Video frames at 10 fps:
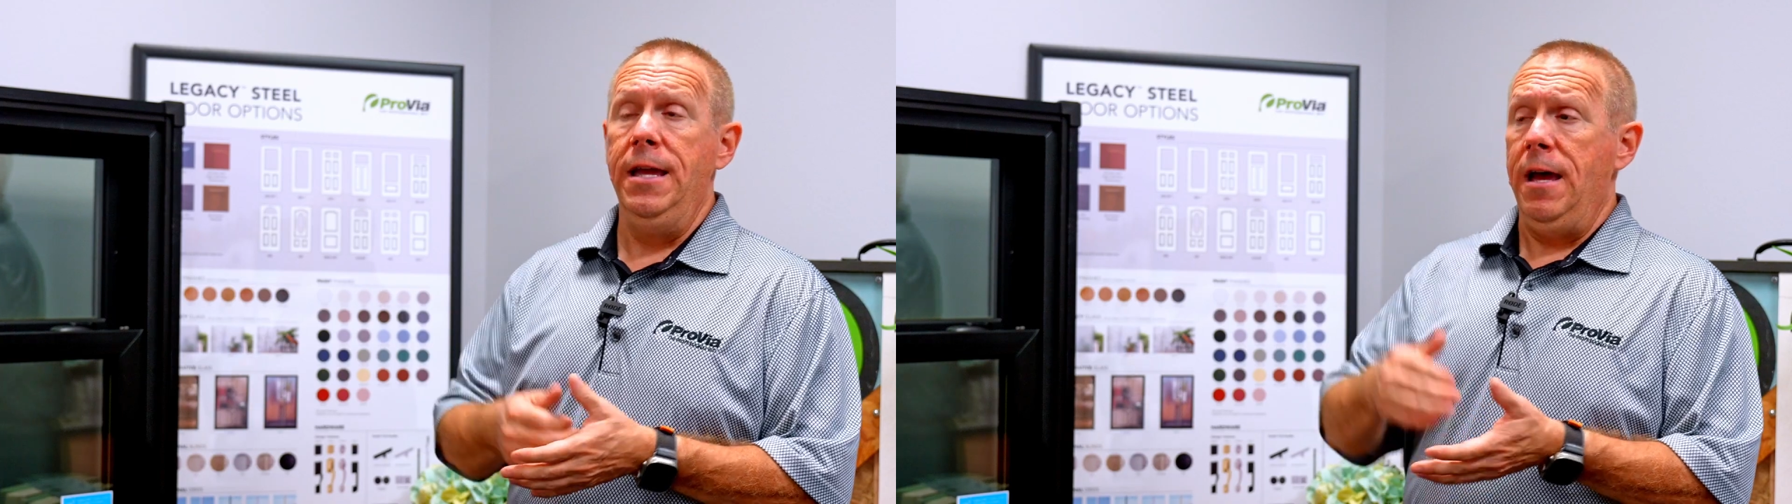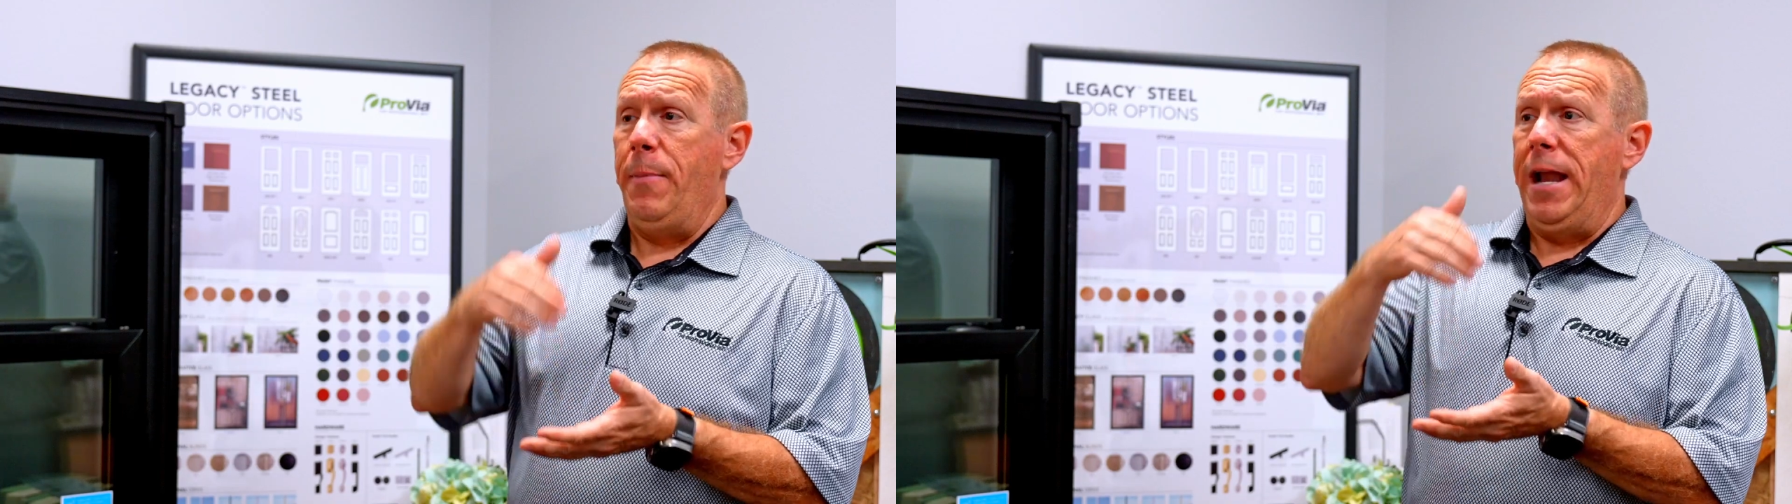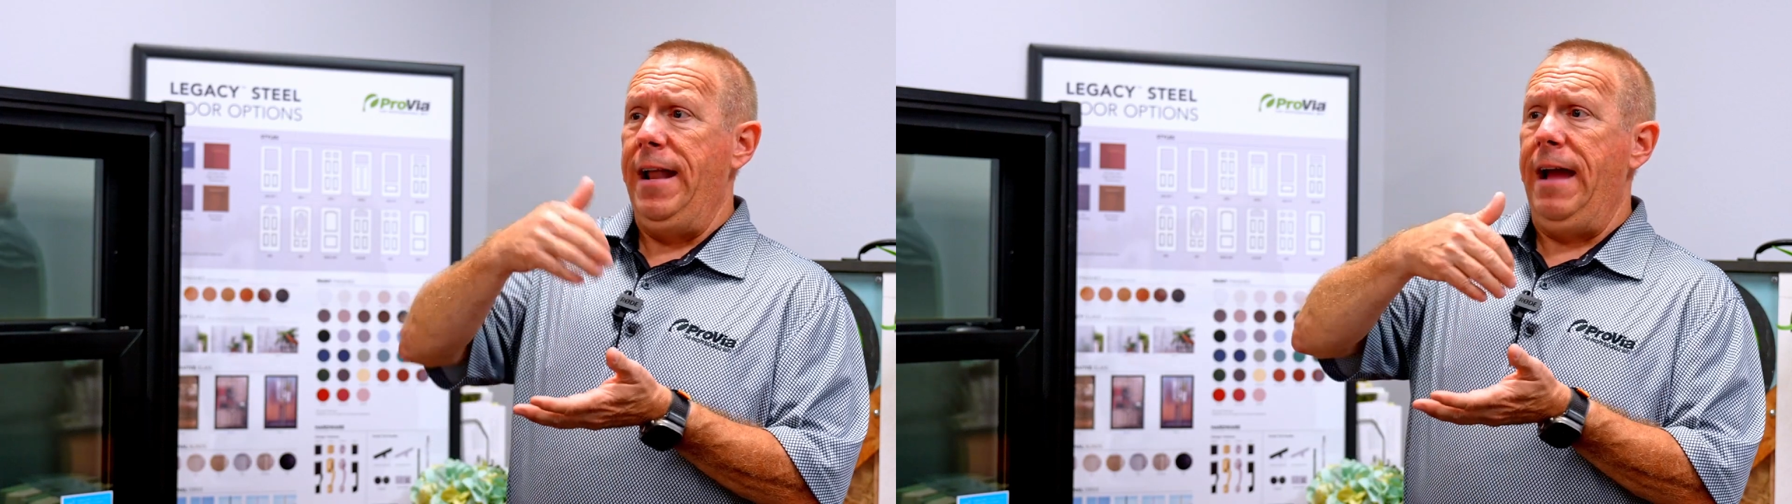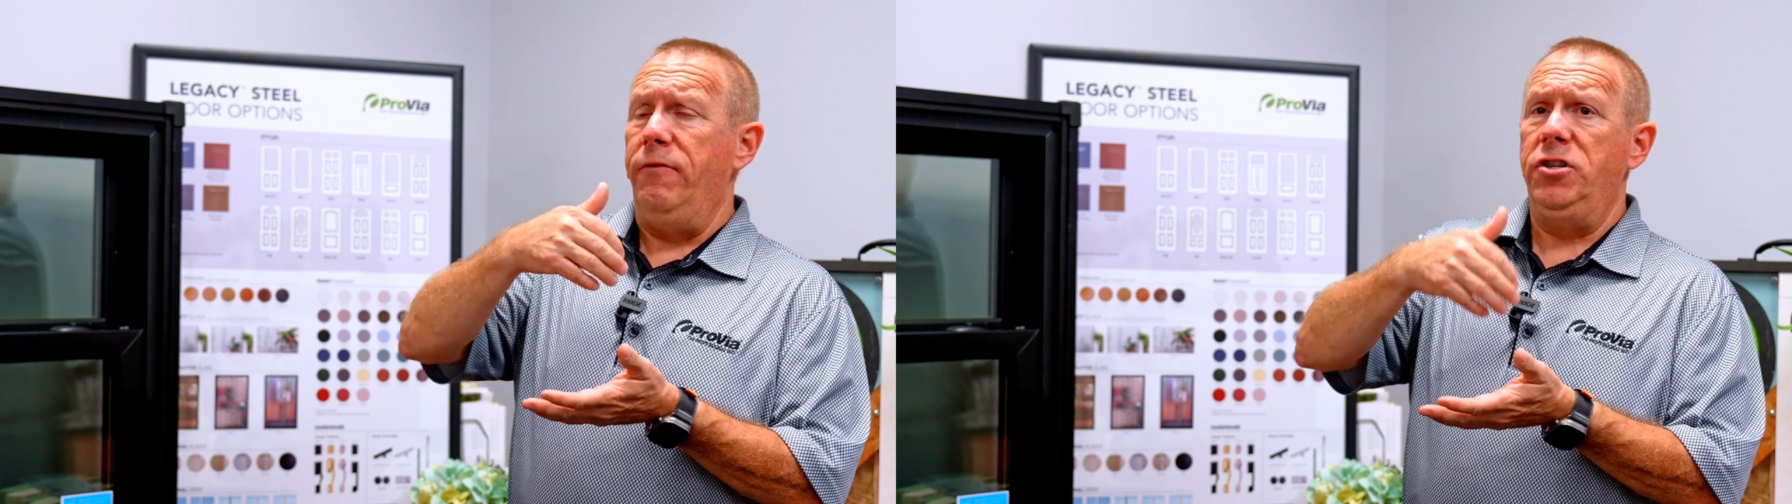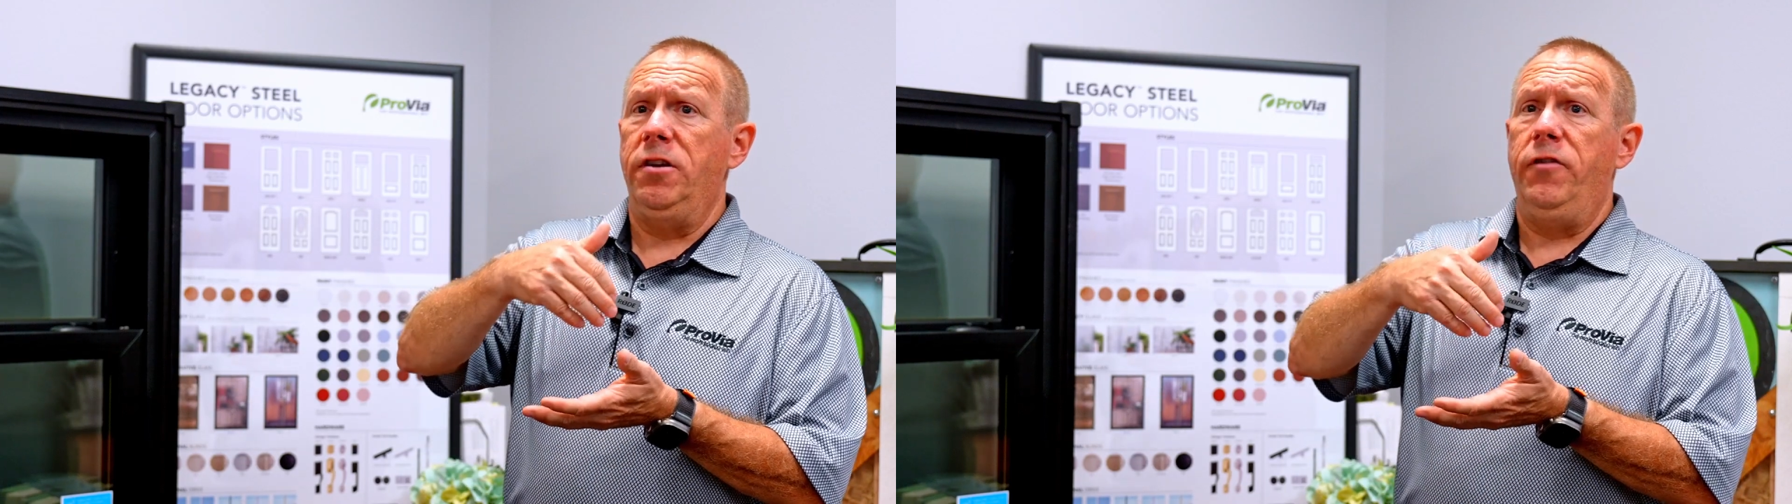about an
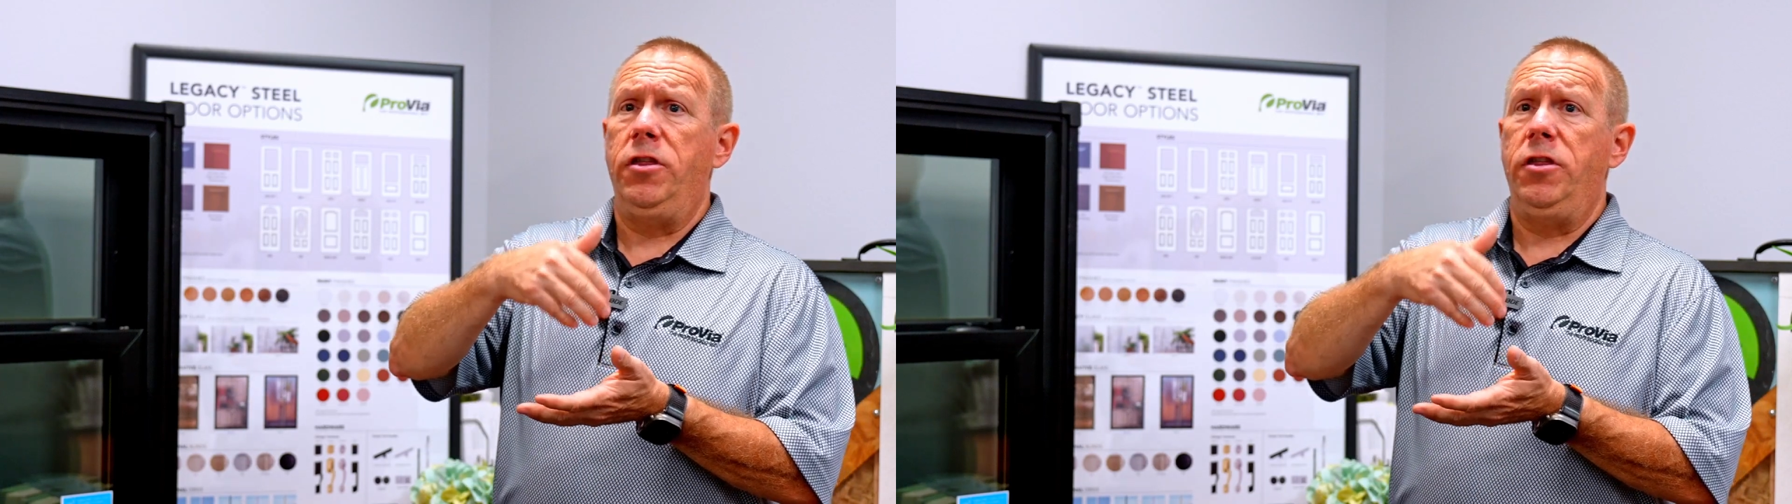average of a